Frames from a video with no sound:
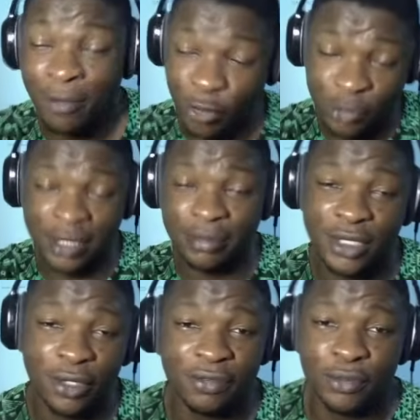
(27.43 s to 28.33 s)
hosts
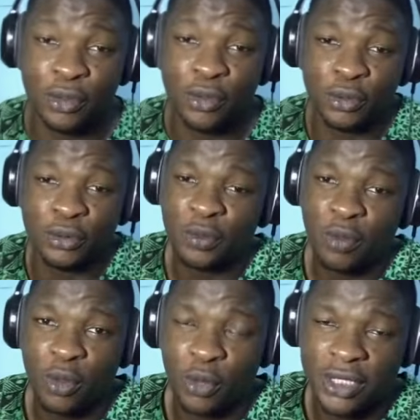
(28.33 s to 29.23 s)
themselves, Morocco,
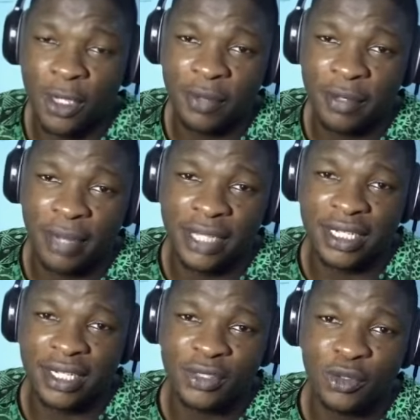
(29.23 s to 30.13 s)
won the opening match
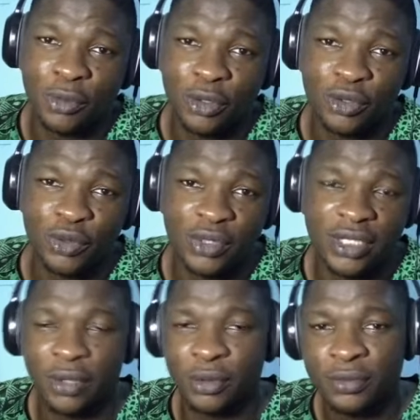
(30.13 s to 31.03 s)
against Comoros
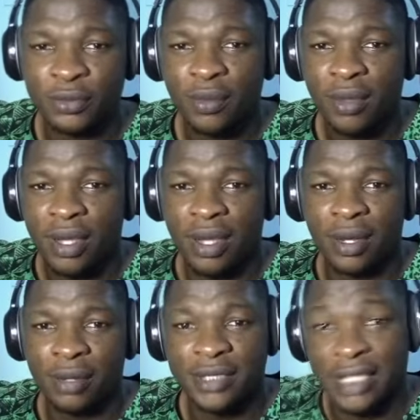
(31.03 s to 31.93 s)

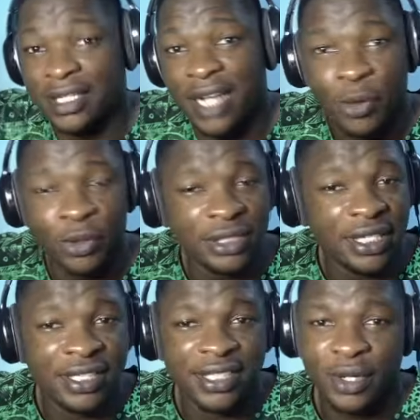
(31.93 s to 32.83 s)
2-0. Senegal won
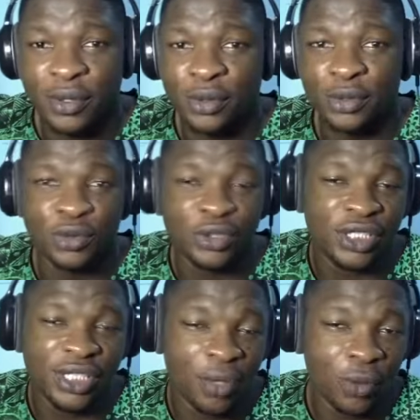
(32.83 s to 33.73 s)
3-0.
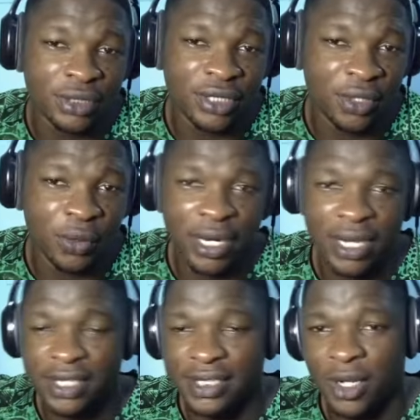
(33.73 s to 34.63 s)
Tunisia won 3-1
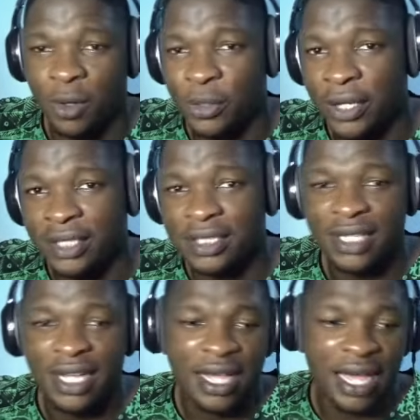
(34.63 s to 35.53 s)
against their opponents.
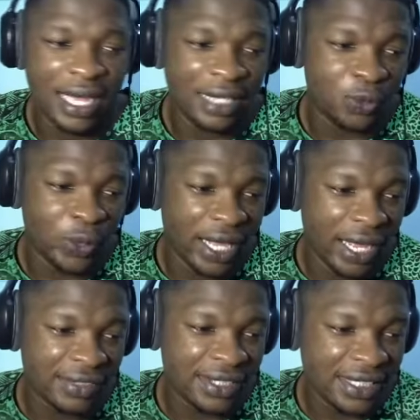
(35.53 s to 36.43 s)
And we
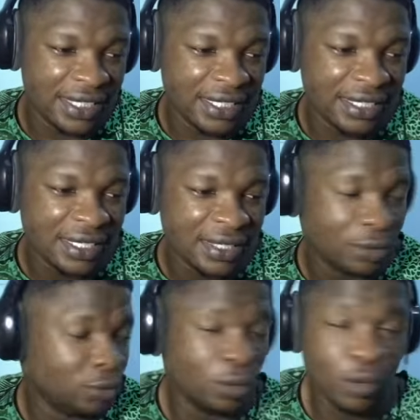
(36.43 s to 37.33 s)
have seen no